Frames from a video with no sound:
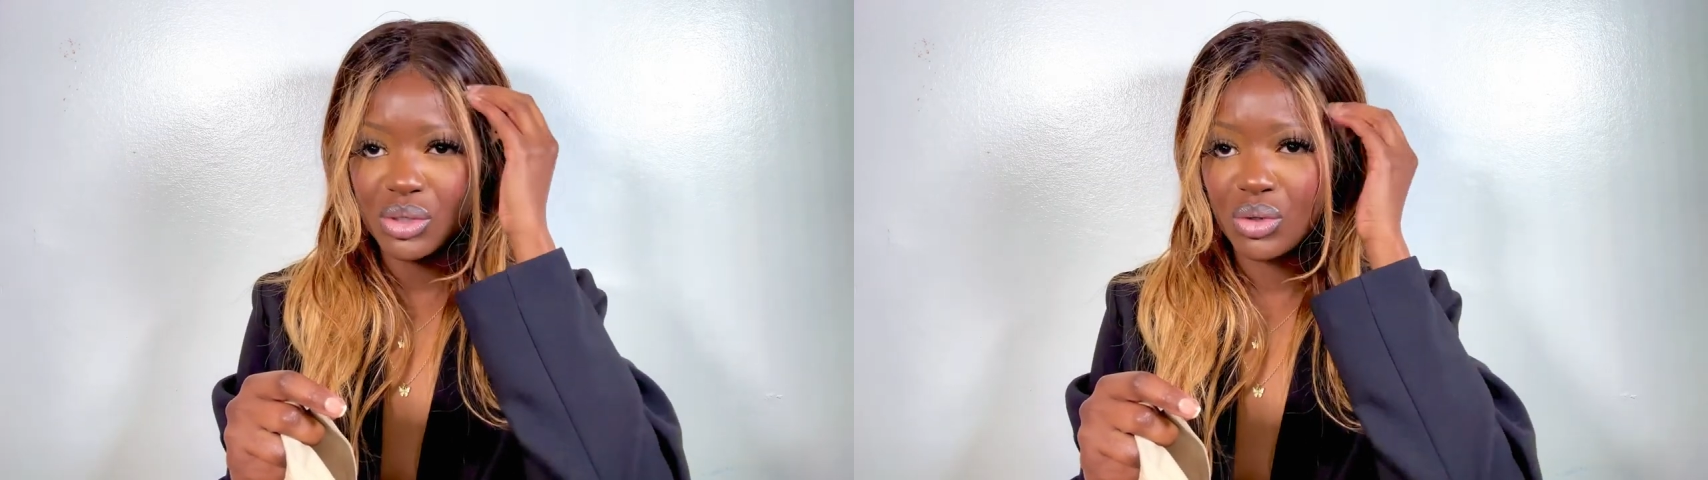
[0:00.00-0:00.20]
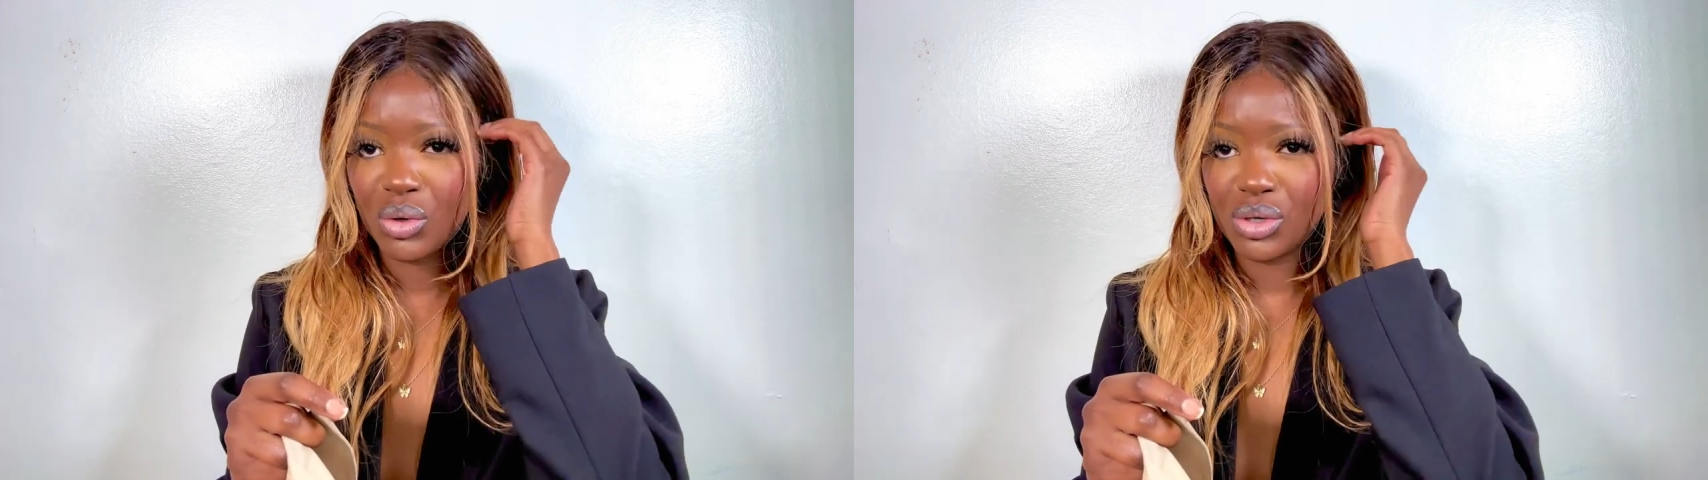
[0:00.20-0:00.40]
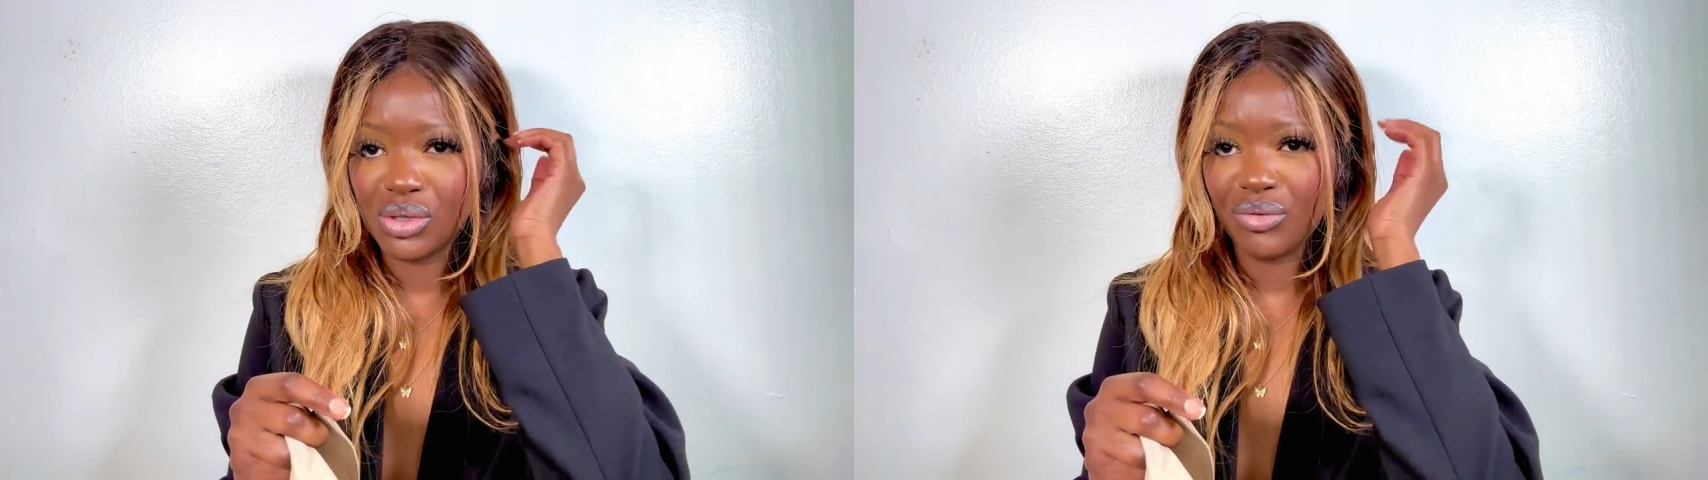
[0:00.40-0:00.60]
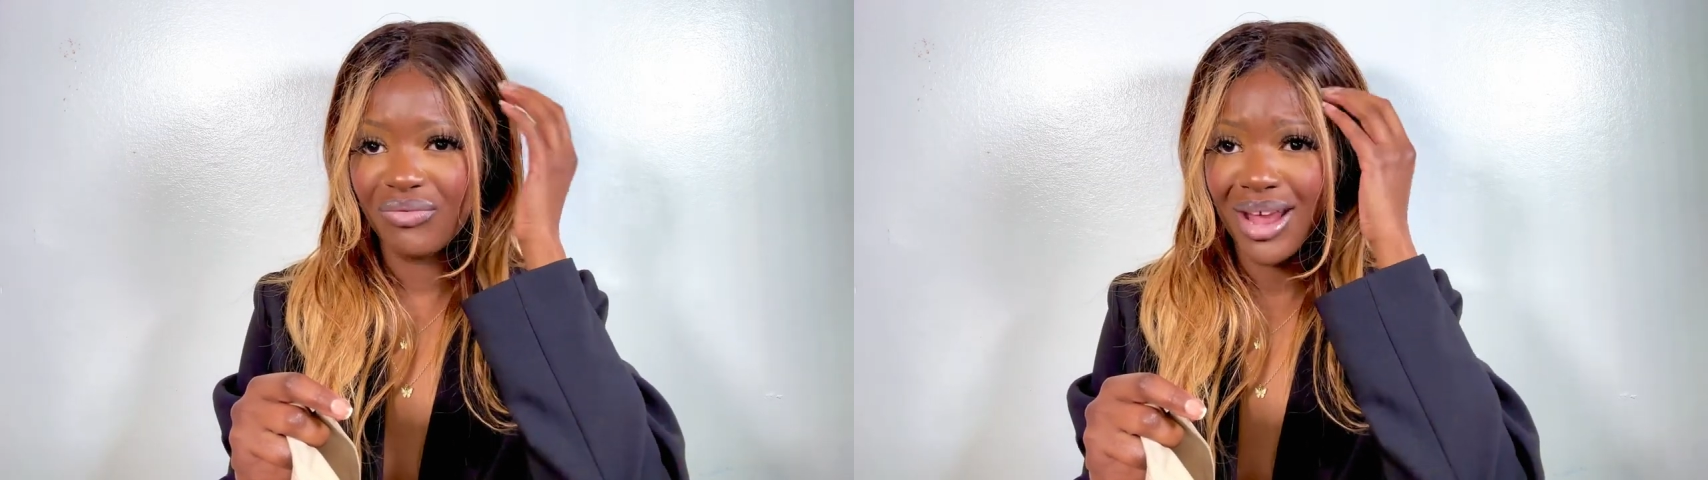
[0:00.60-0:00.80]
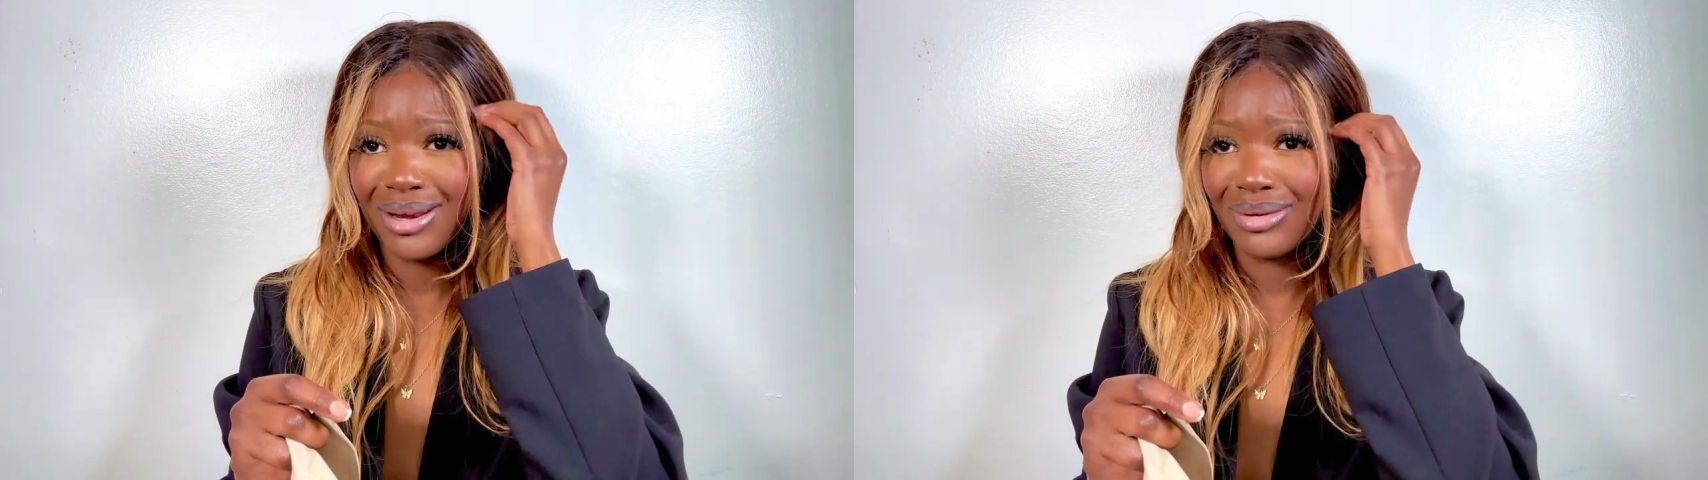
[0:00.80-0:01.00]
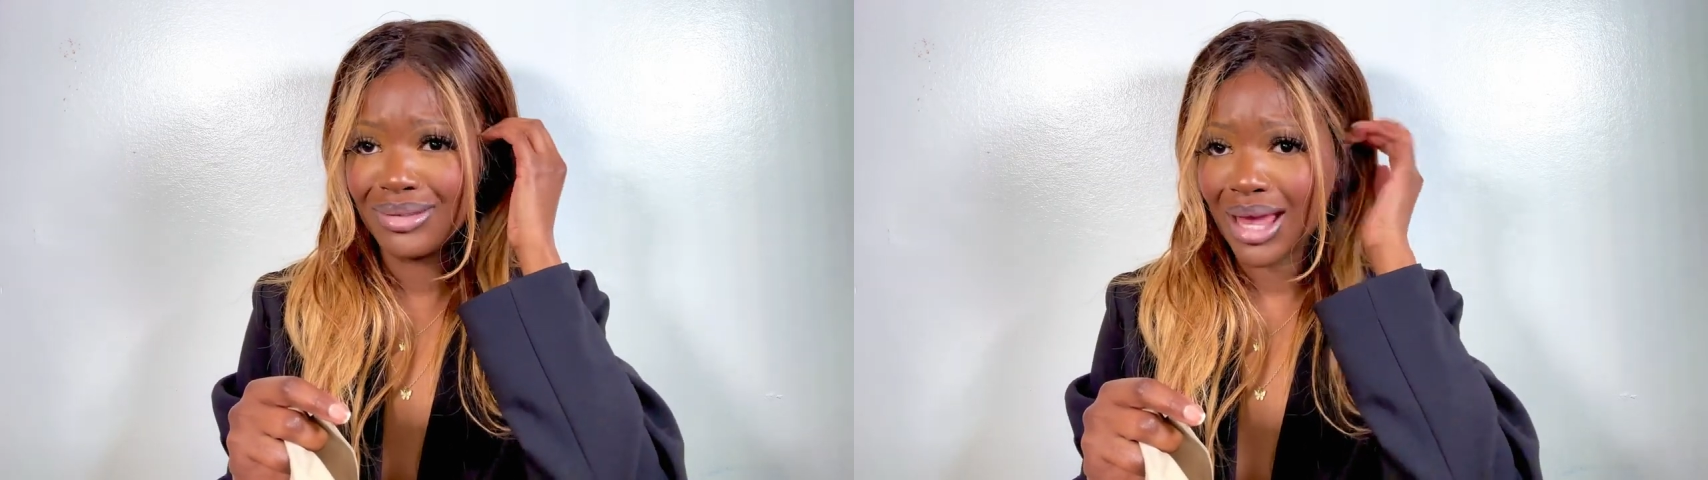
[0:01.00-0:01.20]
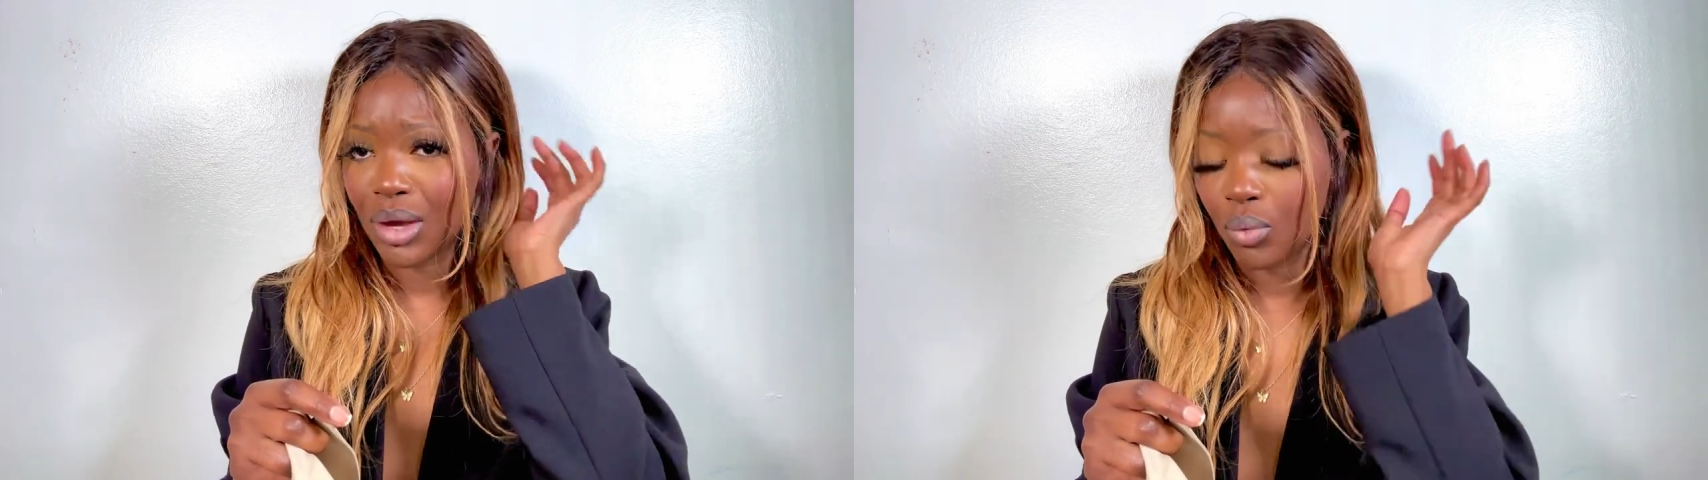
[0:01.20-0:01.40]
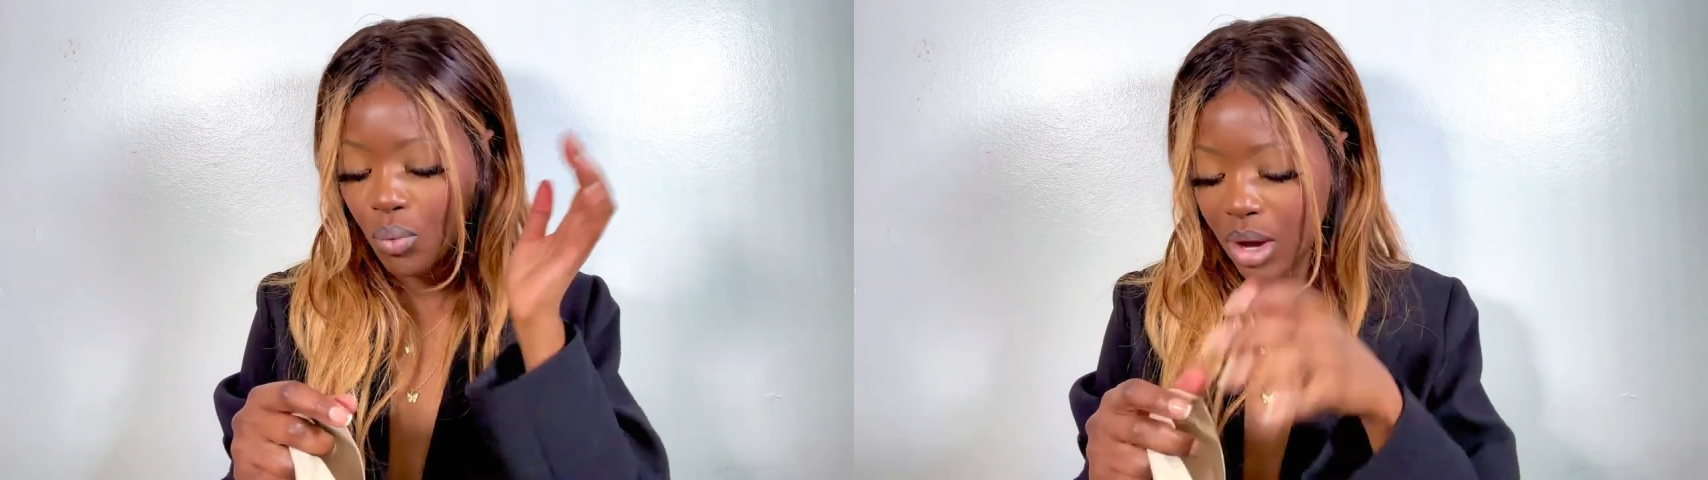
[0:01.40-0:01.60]
store to find out
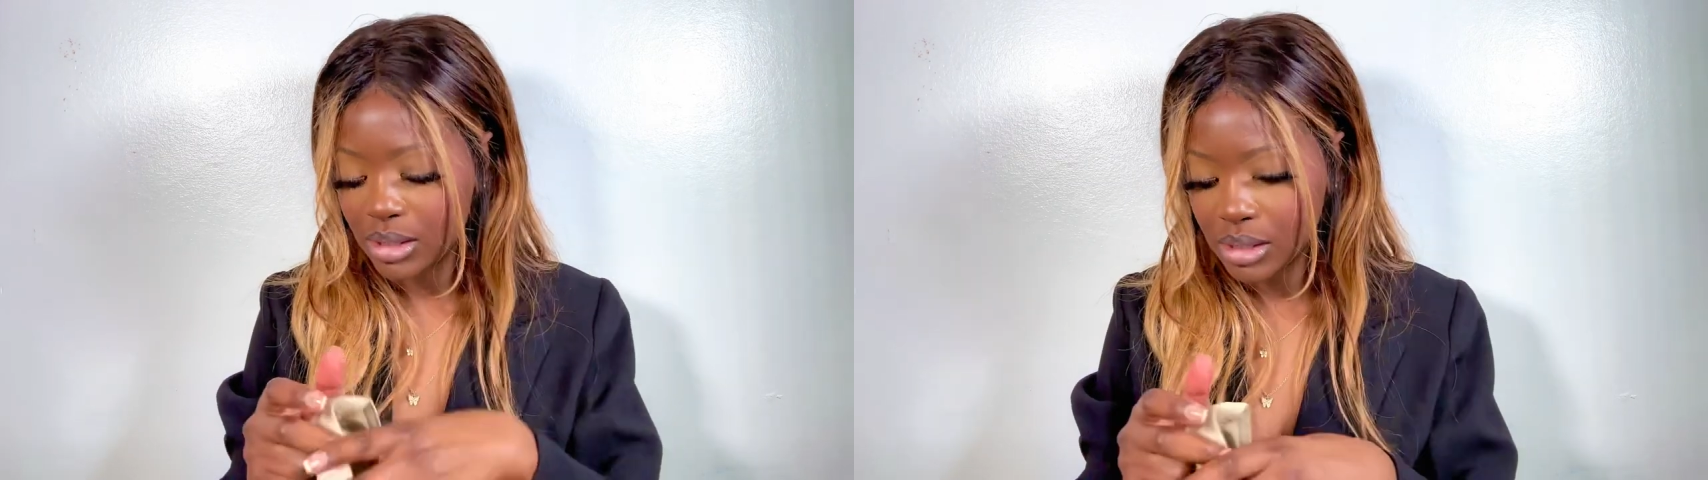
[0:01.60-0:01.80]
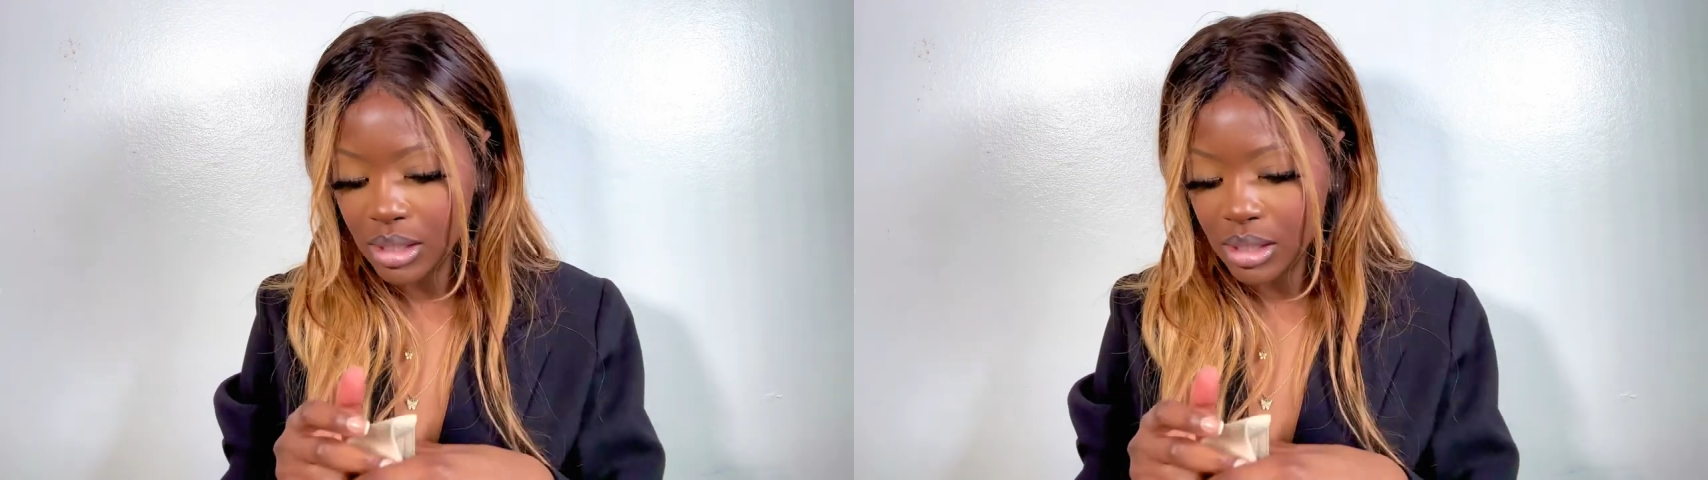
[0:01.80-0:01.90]
like what